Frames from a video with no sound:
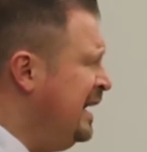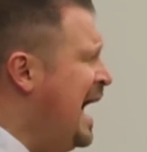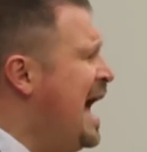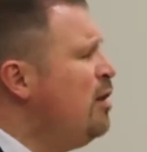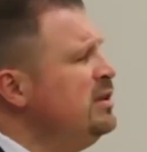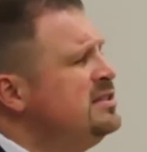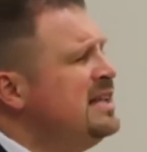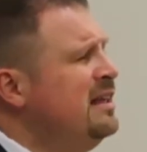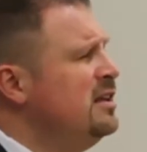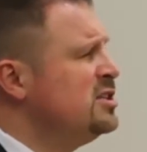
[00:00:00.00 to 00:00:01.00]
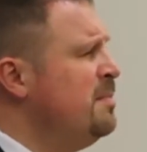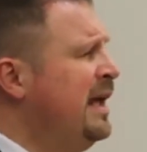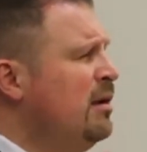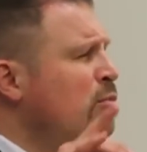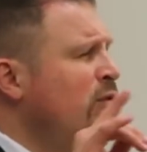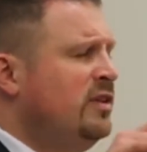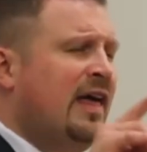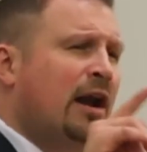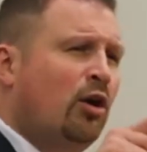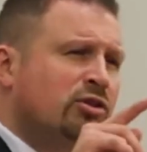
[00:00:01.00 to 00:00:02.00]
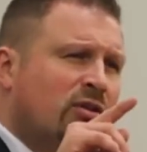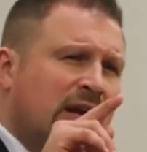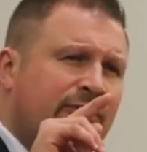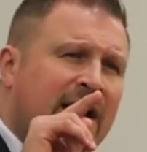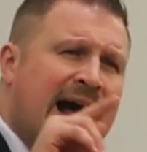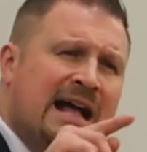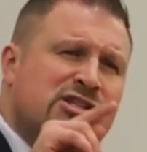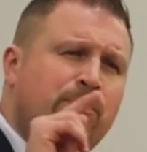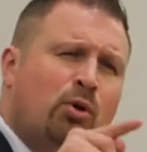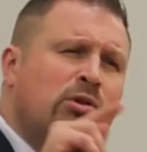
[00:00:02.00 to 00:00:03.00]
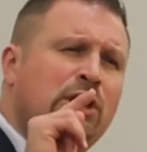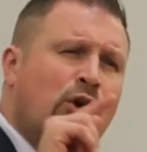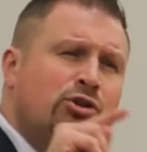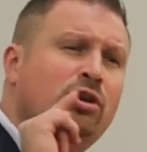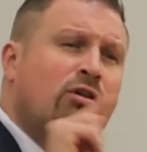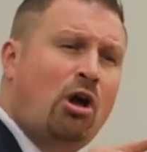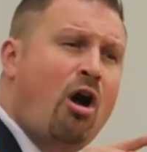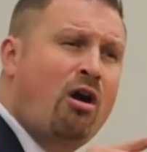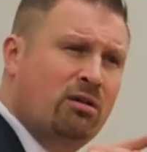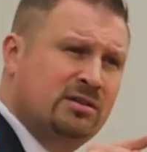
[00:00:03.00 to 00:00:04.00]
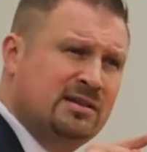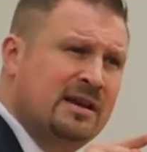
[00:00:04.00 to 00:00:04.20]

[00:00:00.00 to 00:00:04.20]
And I only say this, make a move to that altar if God's pulling on your heart.